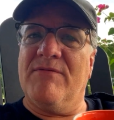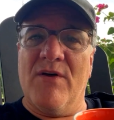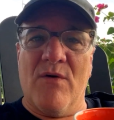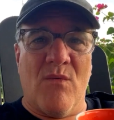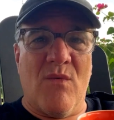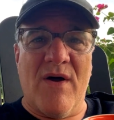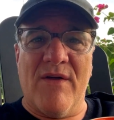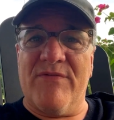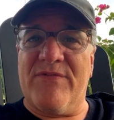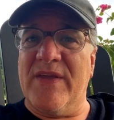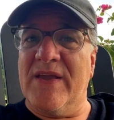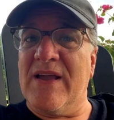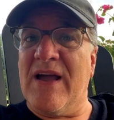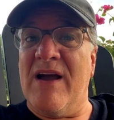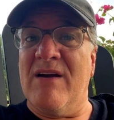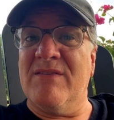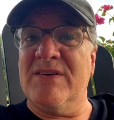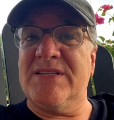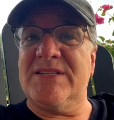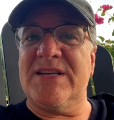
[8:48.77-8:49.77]
the one thing
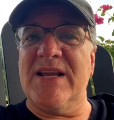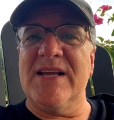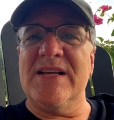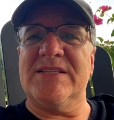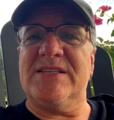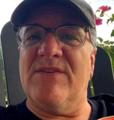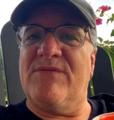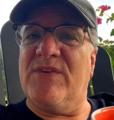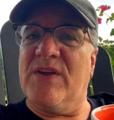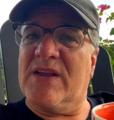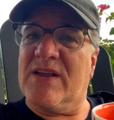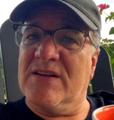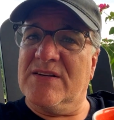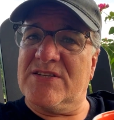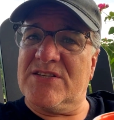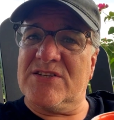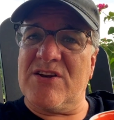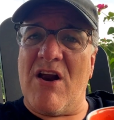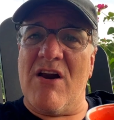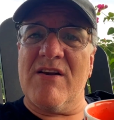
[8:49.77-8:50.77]
I would say is if you can
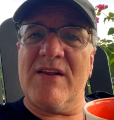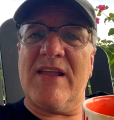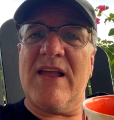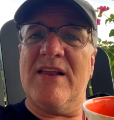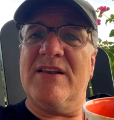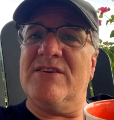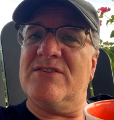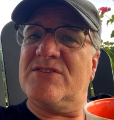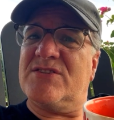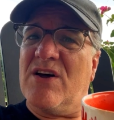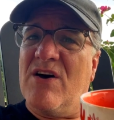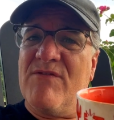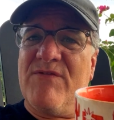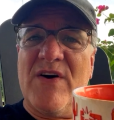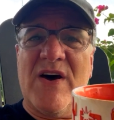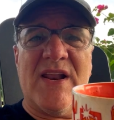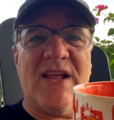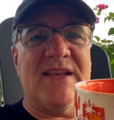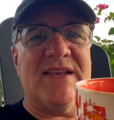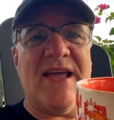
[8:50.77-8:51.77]
start getting yourself
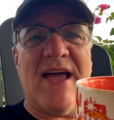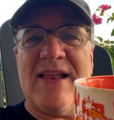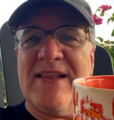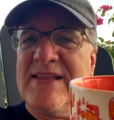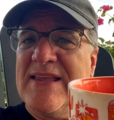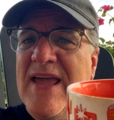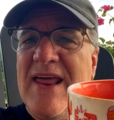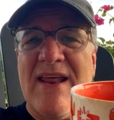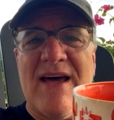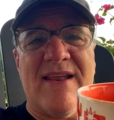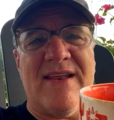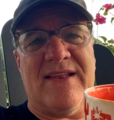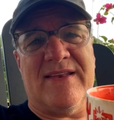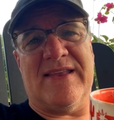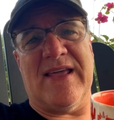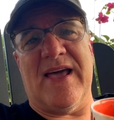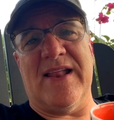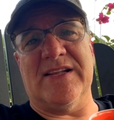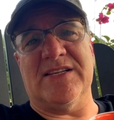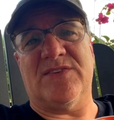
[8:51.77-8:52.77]
out of debt, get out of
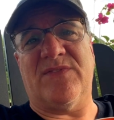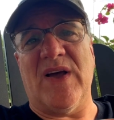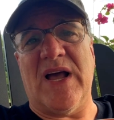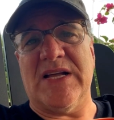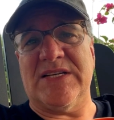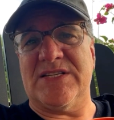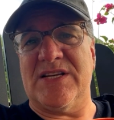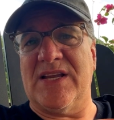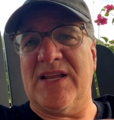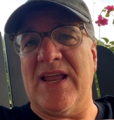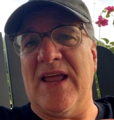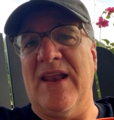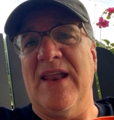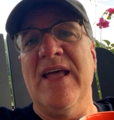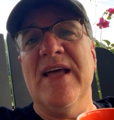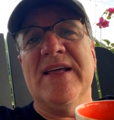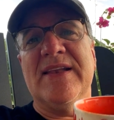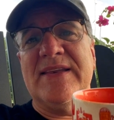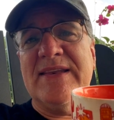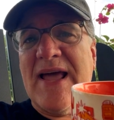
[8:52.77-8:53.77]
debt as fast as you can.
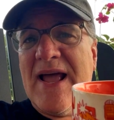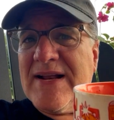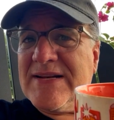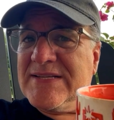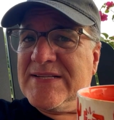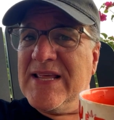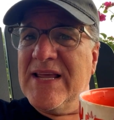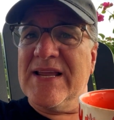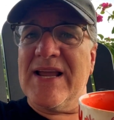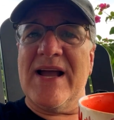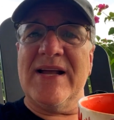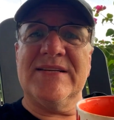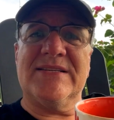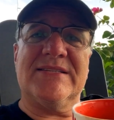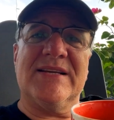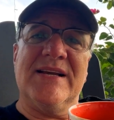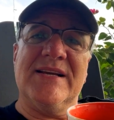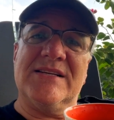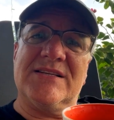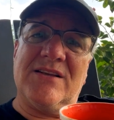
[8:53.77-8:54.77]
Next thing I'd
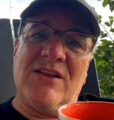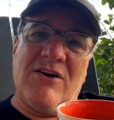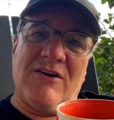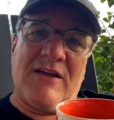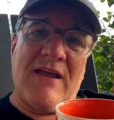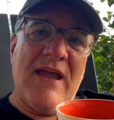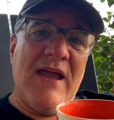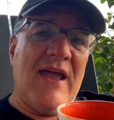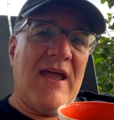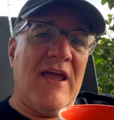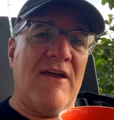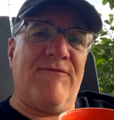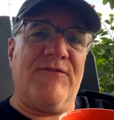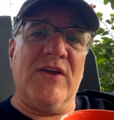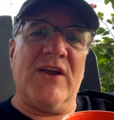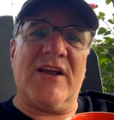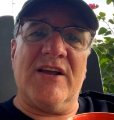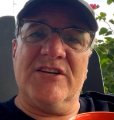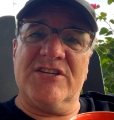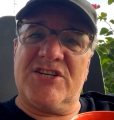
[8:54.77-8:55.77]
say is, look, if
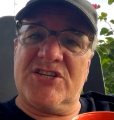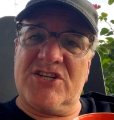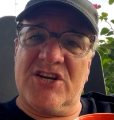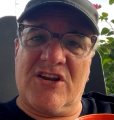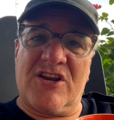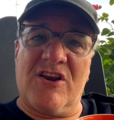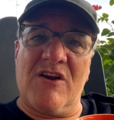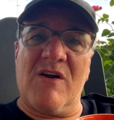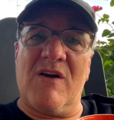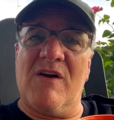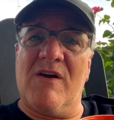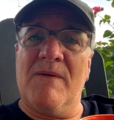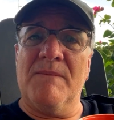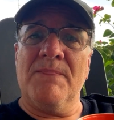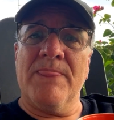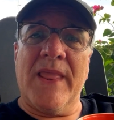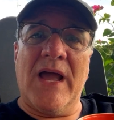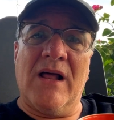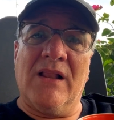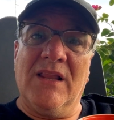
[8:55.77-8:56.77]
you can secure
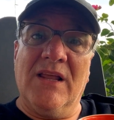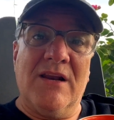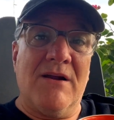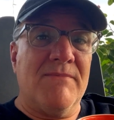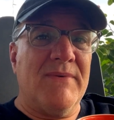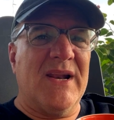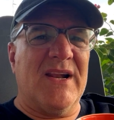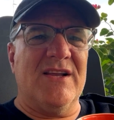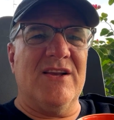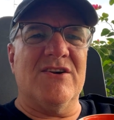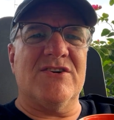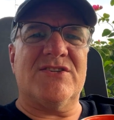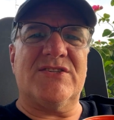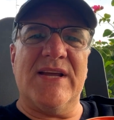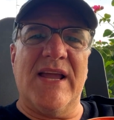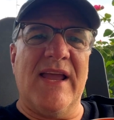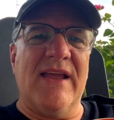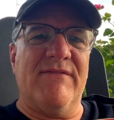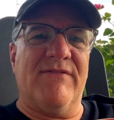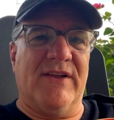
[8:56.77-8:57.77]
a little bit of your
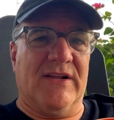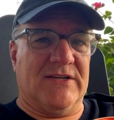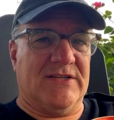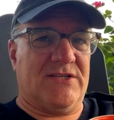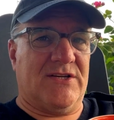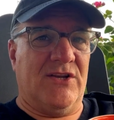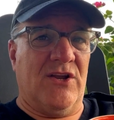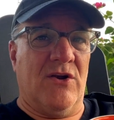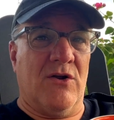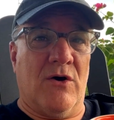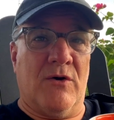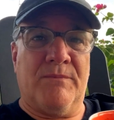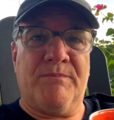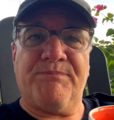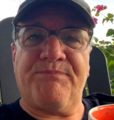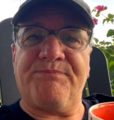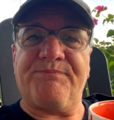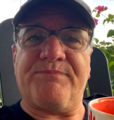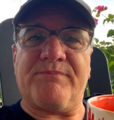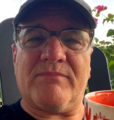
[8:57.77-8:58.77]
savings, you know,
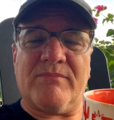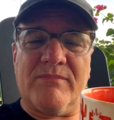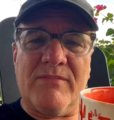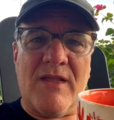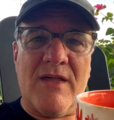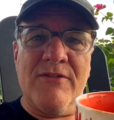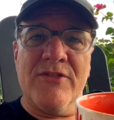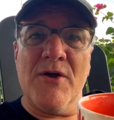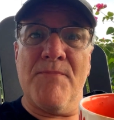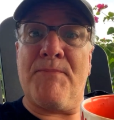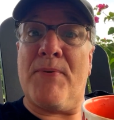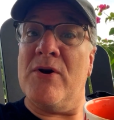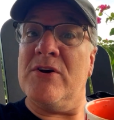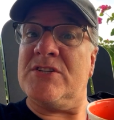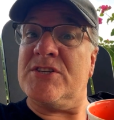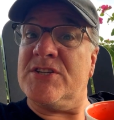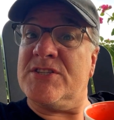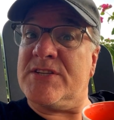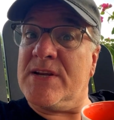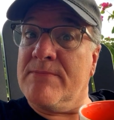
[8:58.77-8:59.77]
the
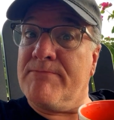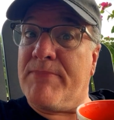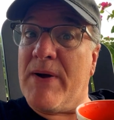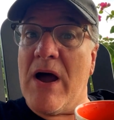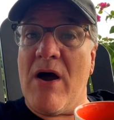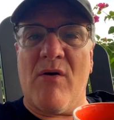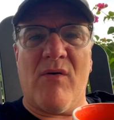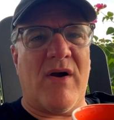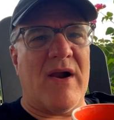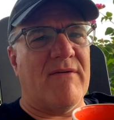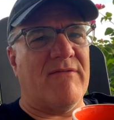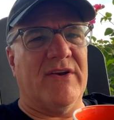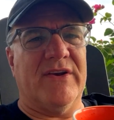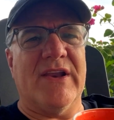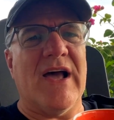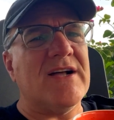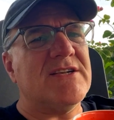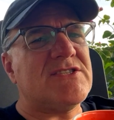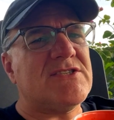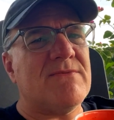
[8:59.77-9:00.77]
purchasing power of it.
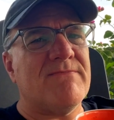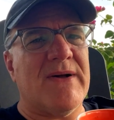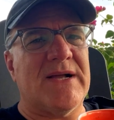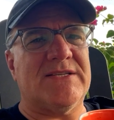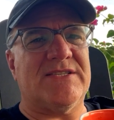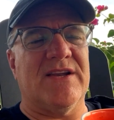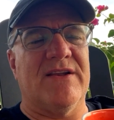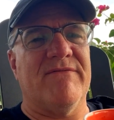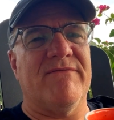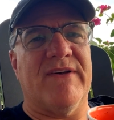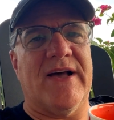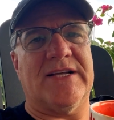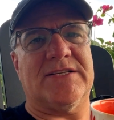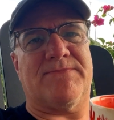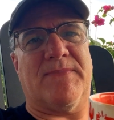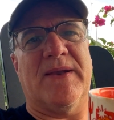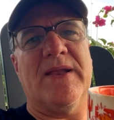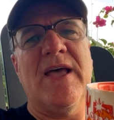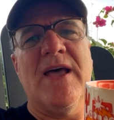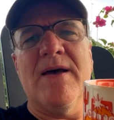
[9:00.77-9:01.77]
Not so much an
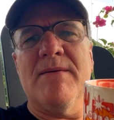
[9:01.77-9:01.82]
investment,